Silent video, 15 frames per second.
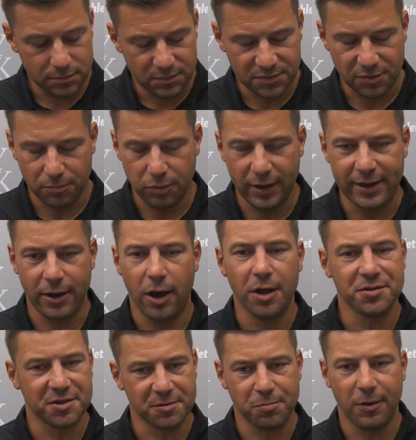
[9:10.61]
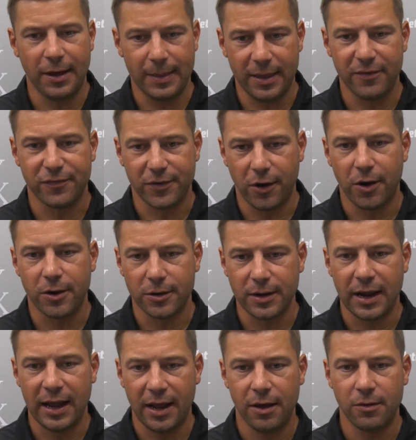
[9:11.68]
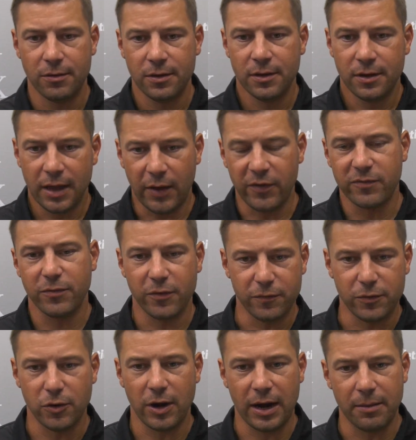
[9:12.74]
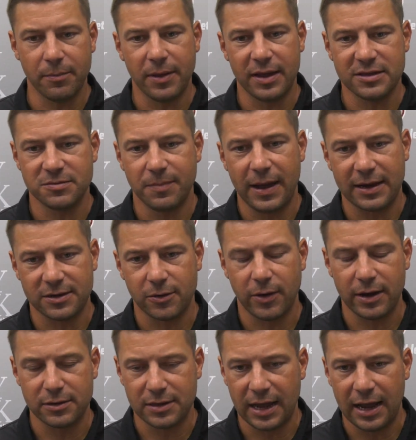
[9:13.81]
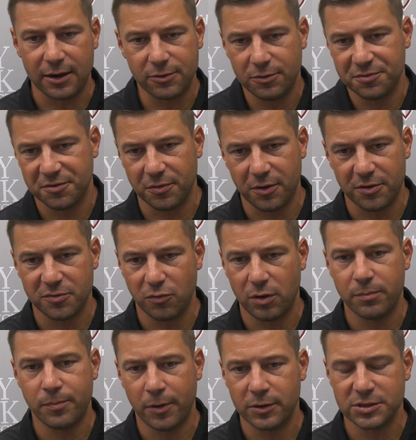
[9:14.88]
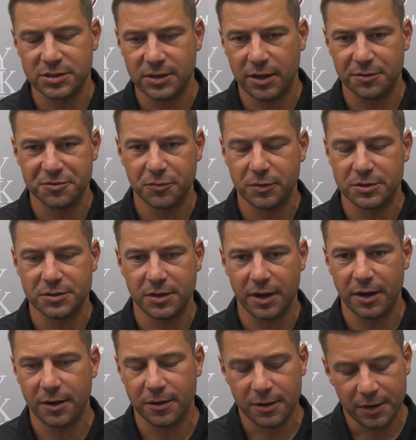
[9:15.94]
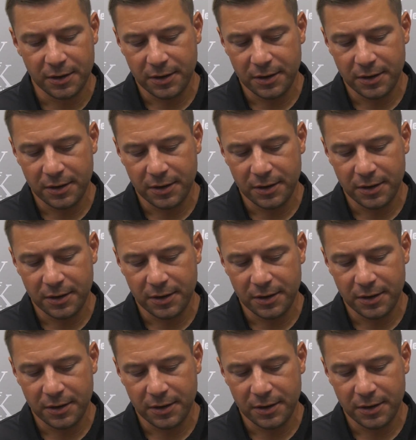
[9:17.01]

So Blake Austin's playing left guard now, and we've moved Grant Betts back to right tackle, so there's one personnel switch there.